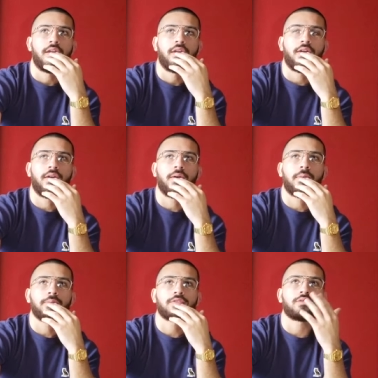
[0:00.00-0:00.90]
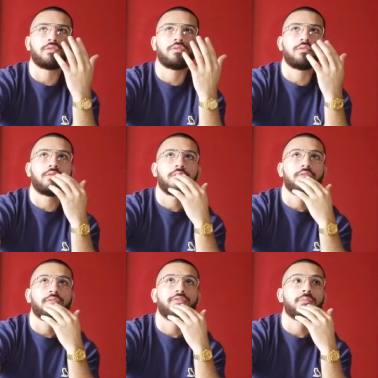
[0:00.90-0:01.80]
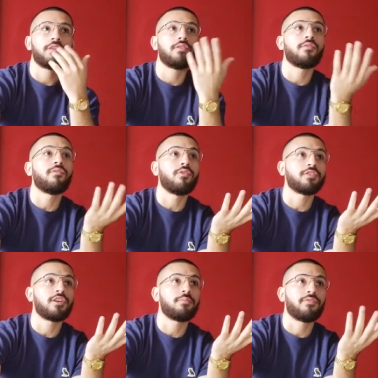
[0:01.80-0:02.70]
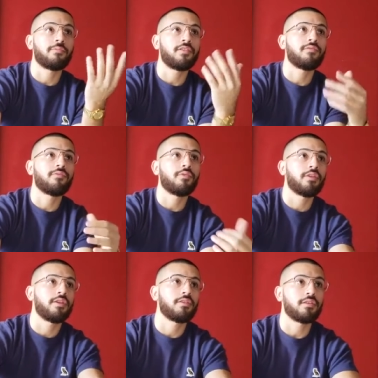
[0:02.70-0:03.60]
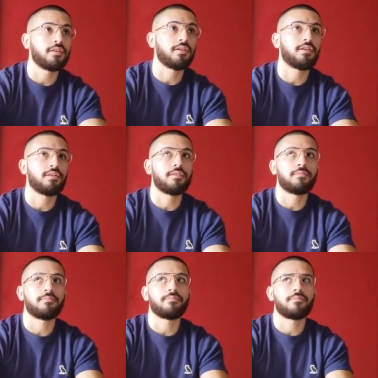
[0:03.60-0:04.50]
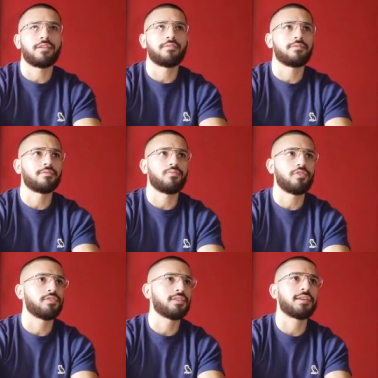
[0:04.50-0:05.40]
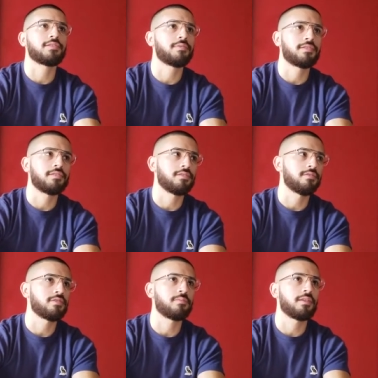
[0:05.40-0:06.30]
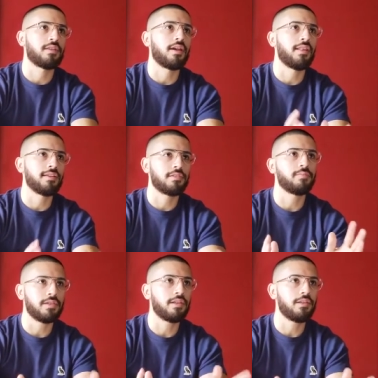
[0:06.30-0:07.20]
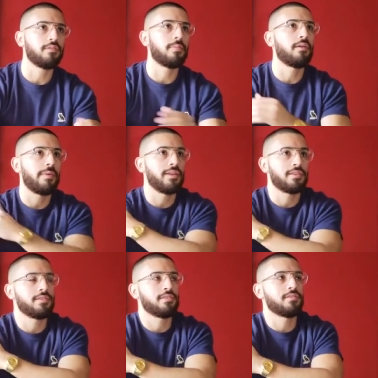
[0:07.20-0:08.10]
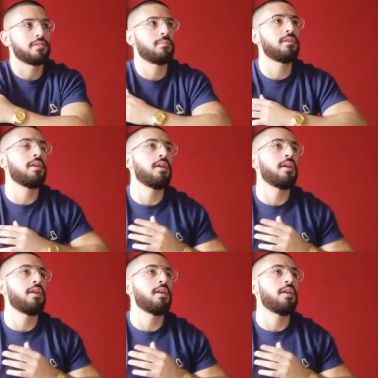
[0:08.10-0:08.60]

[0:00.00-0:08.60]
Um. So for me to avoid drama, for me to avoid um. I don't know, weird text message or something like that. I like to be clear about my intentions. You get me?